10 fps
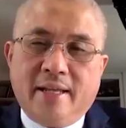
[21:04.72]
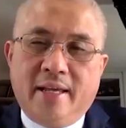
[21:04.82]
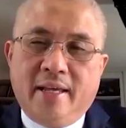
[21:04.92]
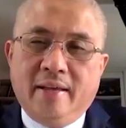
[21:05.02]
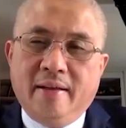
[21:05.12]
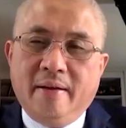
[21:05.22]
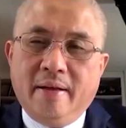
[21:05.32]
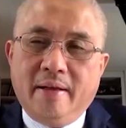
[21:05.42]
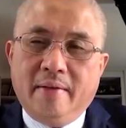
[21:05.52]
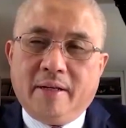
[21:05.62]
key.
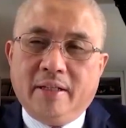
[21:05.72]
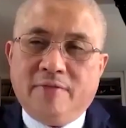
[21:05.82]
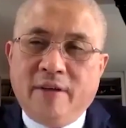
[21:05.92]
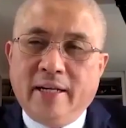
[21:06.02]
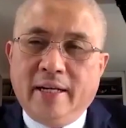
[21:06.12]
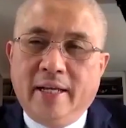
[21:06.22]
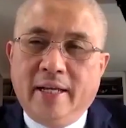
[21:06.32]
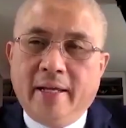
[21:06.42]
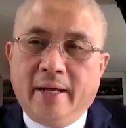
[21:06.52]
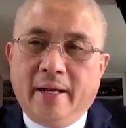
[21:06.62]
Because
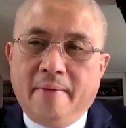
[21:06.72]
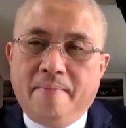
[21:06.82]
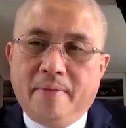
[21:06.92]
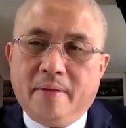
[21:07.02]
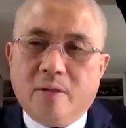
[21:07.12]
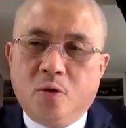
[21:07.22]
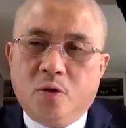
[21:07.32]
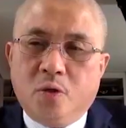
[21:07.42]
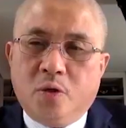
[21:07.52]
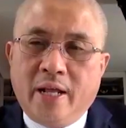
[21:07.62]
finally,
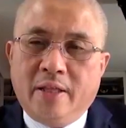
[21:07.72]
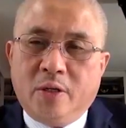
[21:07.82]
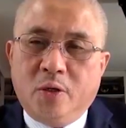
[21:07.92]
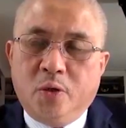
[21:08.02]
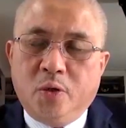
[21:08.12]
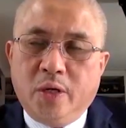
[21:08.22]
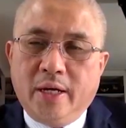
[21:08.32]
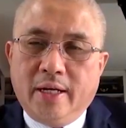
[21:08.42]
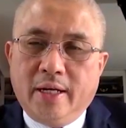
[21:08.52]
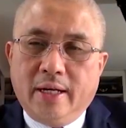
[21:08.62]
to run through
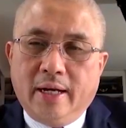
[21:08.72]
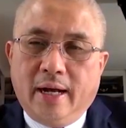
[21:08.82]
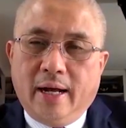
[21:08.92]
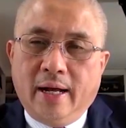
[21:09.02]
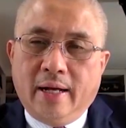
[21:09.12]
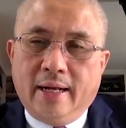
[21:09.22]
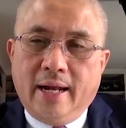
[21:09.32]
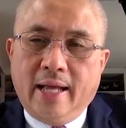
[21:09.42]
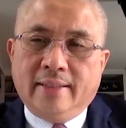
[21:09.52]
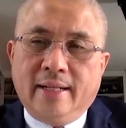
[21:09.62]
the
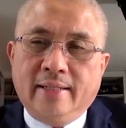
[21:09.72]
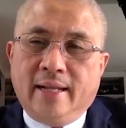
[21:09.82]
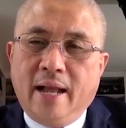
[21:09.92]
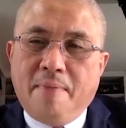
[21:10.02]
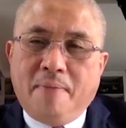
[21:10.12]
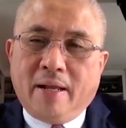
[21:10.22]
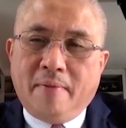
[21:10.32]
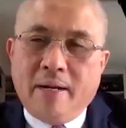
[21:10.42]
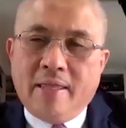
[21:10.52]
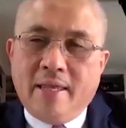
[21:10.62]
lessons and
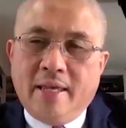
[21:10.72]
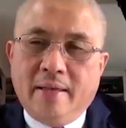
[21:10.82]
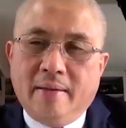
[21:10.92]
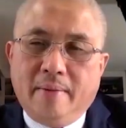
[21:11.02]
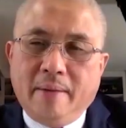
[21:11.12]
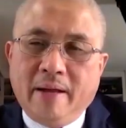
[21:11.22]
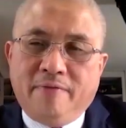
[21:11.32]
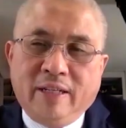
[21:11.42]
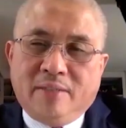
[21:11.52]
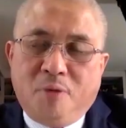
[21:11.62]
applicability, my
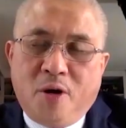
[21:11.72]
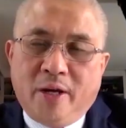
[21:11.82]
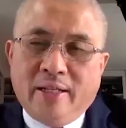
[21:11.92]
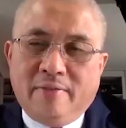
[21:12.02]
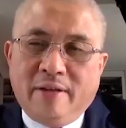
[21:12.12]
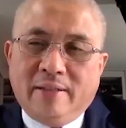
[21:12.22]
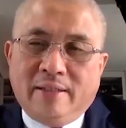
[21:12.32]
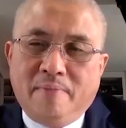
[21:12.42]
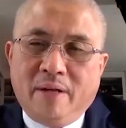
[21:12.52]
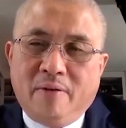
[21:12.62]
first point is a very
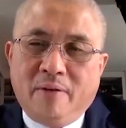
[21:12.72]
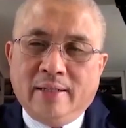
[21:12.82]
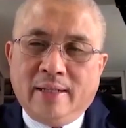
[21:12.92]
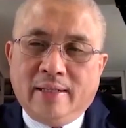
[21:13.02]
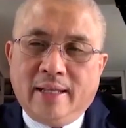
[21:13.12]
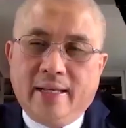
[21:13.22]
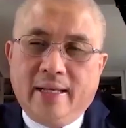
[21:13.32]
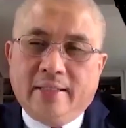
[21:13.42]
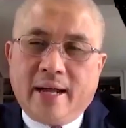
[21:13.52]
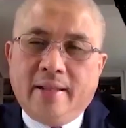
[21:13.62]
simple one, is I think
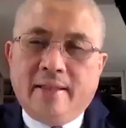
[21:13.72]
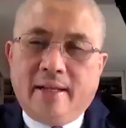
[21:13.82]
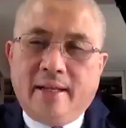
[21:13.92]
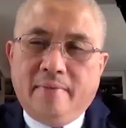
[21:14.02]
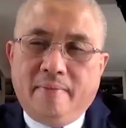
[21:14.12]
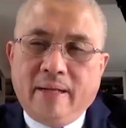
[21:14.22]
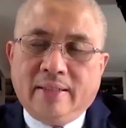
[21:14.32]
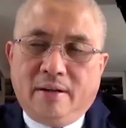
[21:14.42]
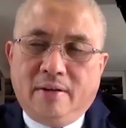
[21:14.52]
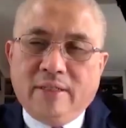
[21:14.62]
each country
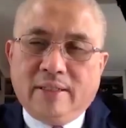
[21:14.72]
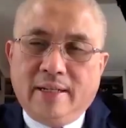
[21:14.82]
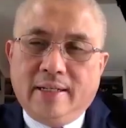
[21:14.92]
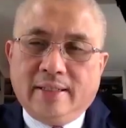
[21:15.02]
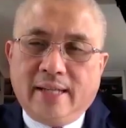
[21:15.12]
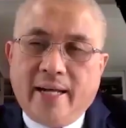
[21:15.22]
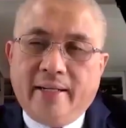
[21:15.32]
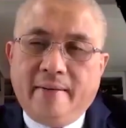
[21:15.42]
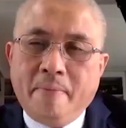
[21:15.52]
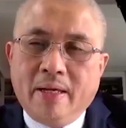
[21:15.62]
must obviously decide
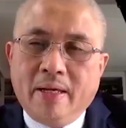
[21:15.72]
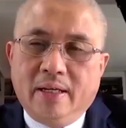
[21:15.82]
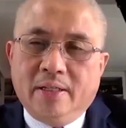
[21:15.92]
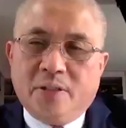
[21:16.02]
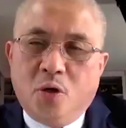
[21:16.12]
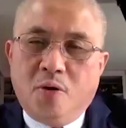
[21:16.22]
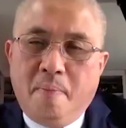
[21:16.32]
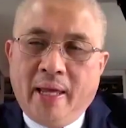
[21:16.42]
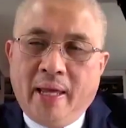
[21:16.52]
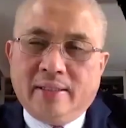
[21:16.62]
its own
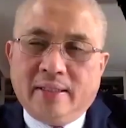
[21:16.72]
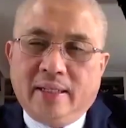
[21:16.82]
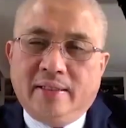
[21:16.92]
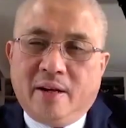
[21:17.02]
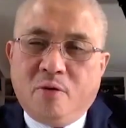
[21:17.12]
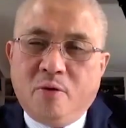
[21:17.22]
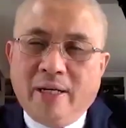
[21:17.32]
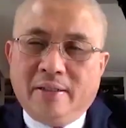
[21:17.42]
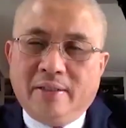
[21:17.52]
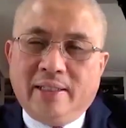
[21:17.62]
mix and
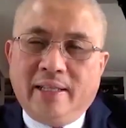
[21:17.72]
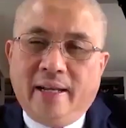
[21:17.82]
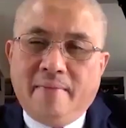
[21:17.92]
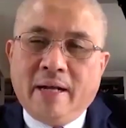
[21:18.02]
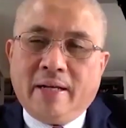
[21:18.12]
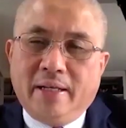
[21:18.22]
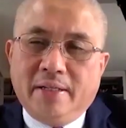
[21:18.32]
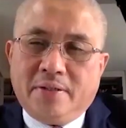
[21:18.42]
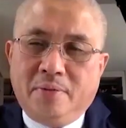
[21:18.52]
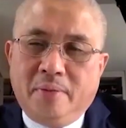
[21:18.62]
sequence of state and market
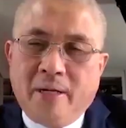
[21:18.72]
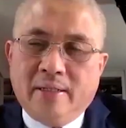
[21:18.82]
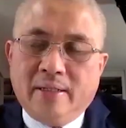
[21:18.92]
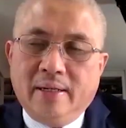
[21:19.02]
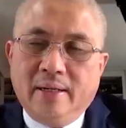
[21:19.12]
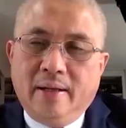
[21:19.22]
instruments